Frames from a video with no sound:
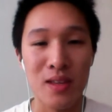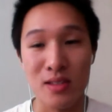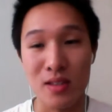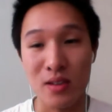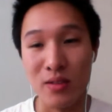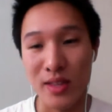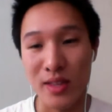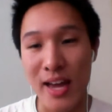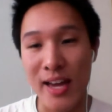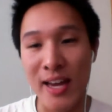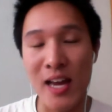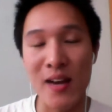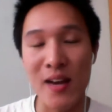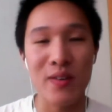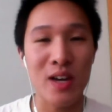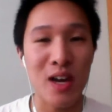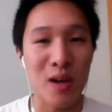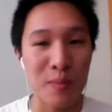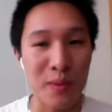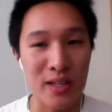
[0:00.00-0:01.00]
so that
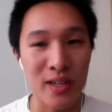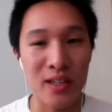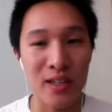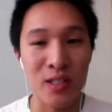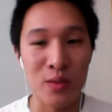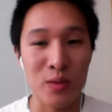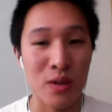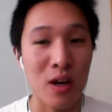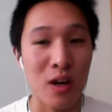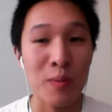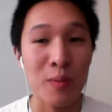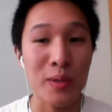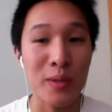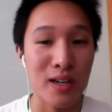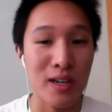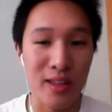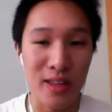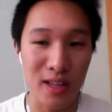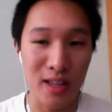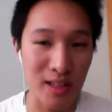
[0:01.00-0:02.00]
kind of a computation will all
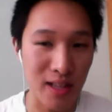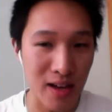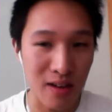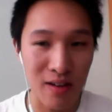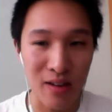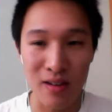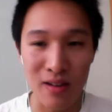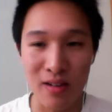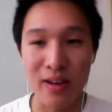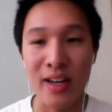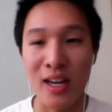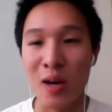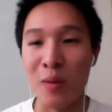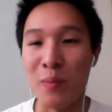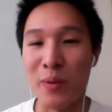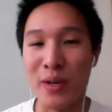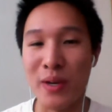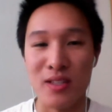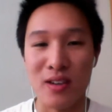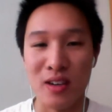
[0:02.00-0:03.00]
be done in the cloud. Right?
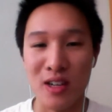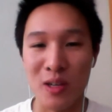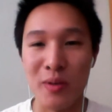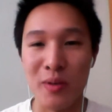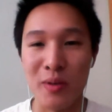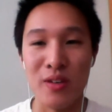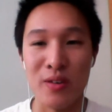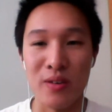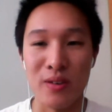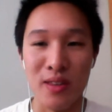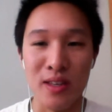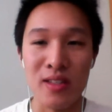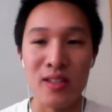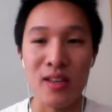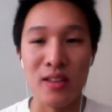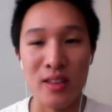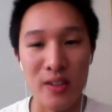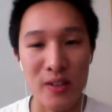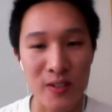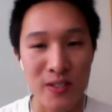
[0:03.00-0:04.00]
Companies are going to be doing
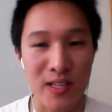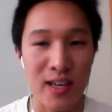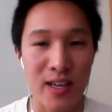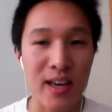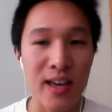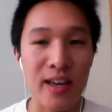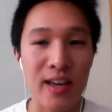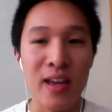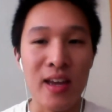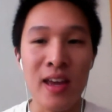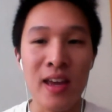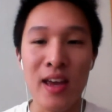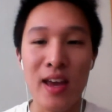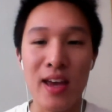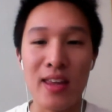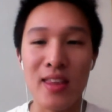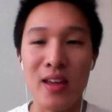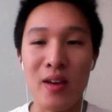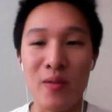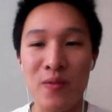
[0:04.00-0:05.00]
this on their side
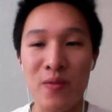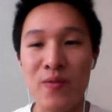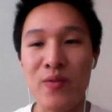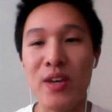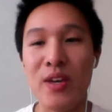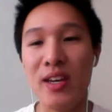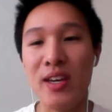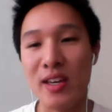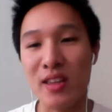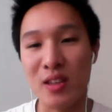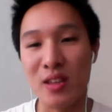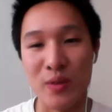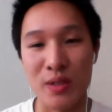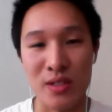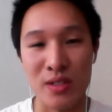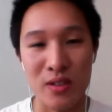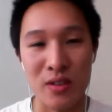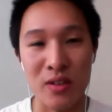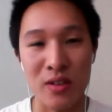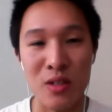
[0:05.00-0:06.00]
and then feeding
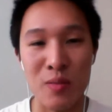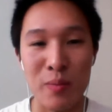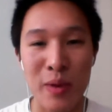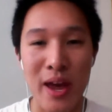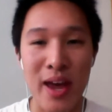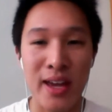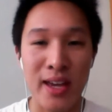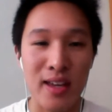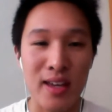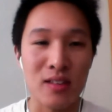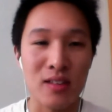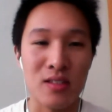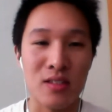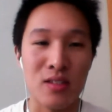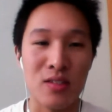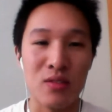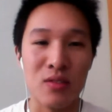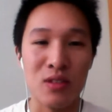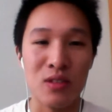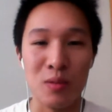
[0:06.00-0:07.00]
the result back
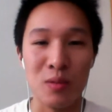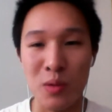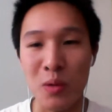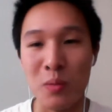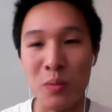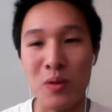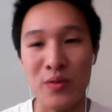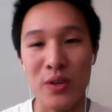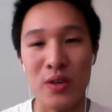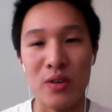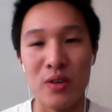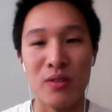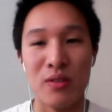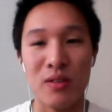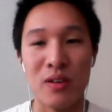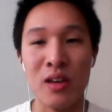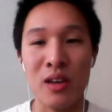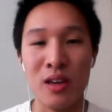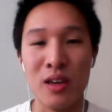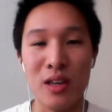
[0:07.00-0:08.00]
into the mobile
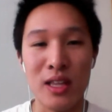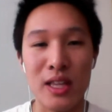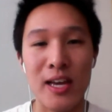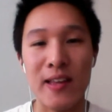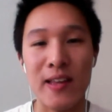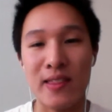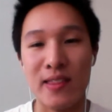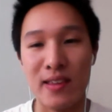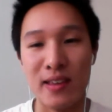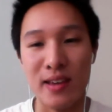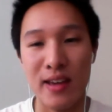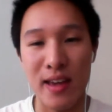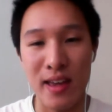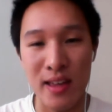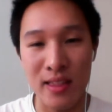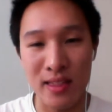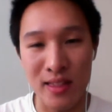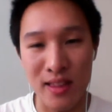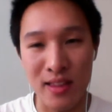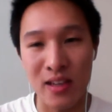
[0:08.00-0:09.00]
phone that
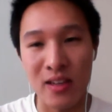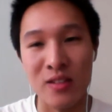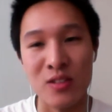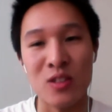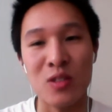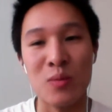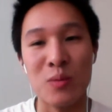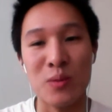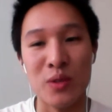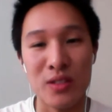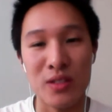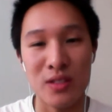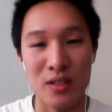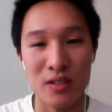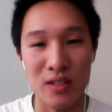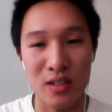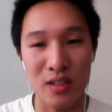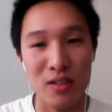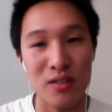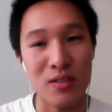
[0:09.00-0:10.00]
the that the consumer
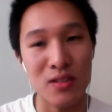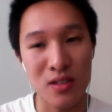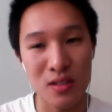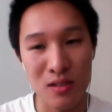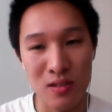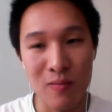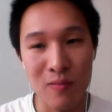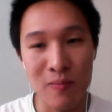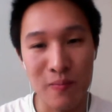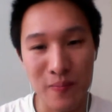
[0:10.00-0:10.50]
is going to use.